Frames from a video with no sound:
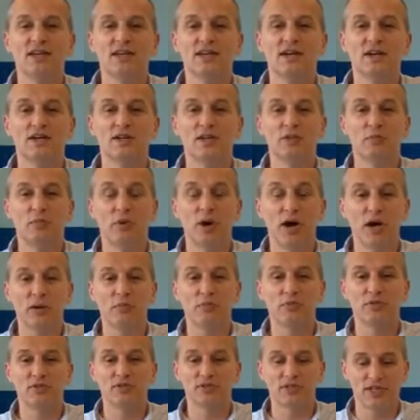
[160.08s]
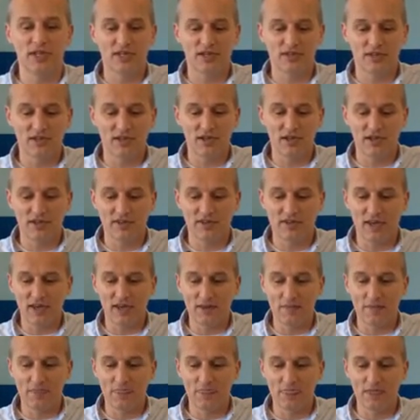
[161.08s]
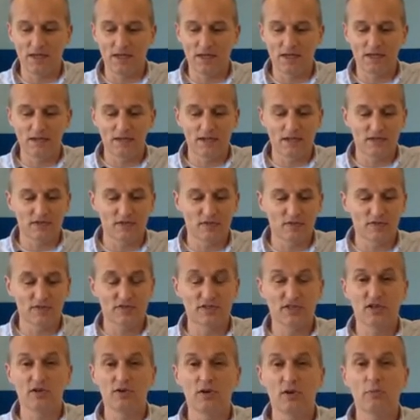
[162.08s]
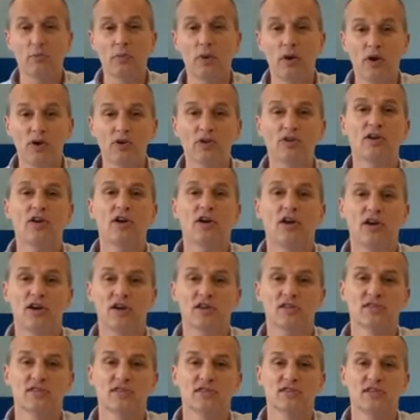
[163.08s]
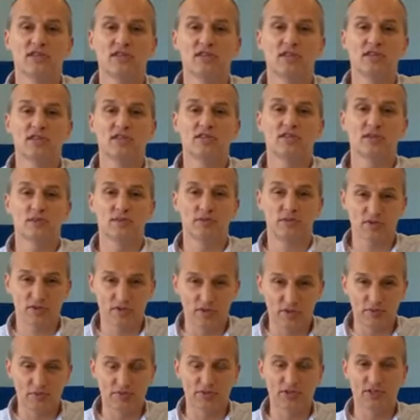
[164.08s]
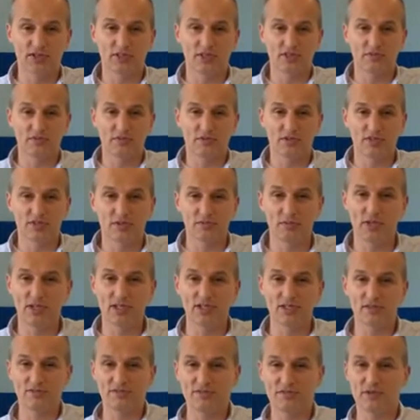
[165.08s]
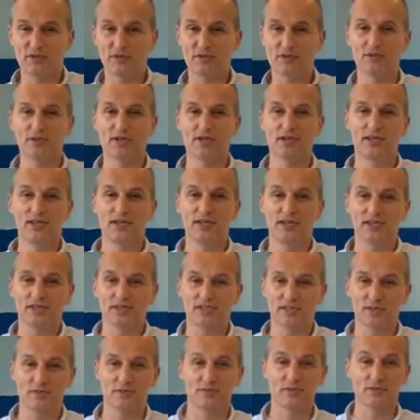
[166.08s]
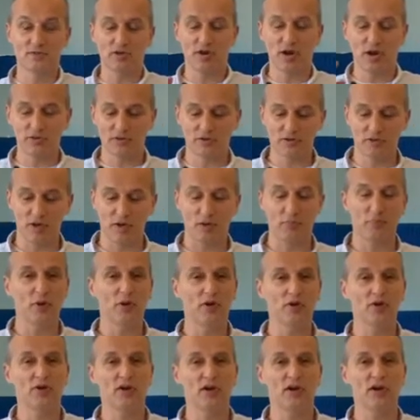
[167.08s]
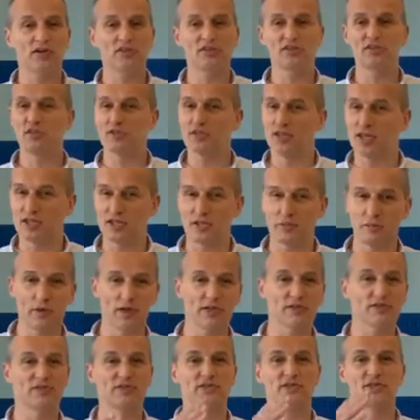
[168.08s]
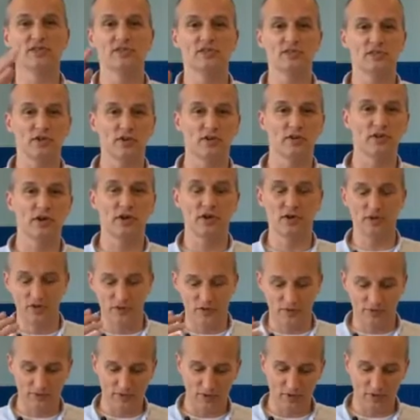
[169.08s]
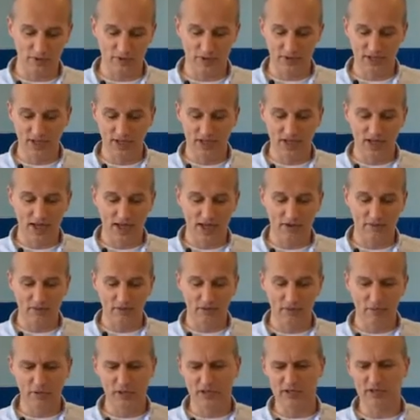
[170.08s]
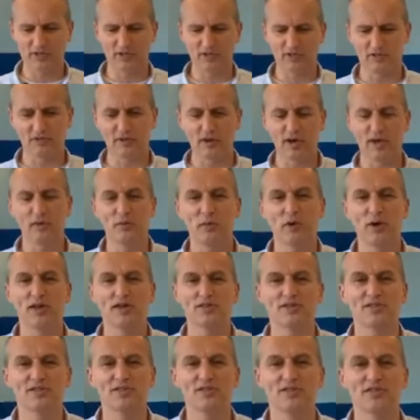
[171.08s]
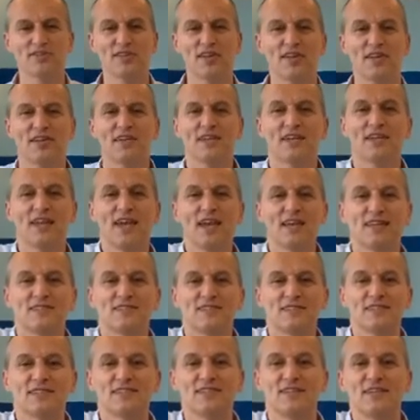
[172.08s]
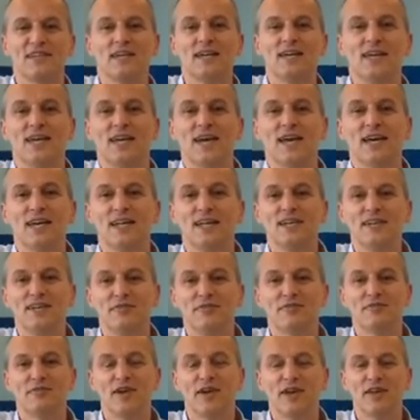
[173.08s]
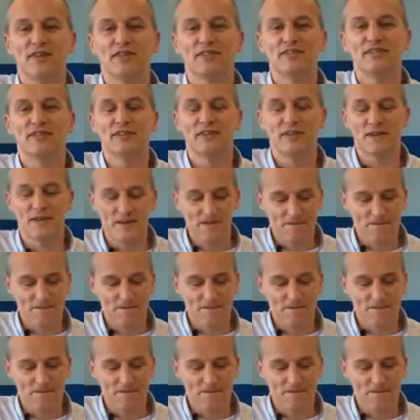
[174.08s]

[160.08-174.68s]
the Bible together like that. There's also a podcast subscription, which means if you subscribe to our podcast, you get the messages on your phone every week. So great ways to stay connected and in the faith.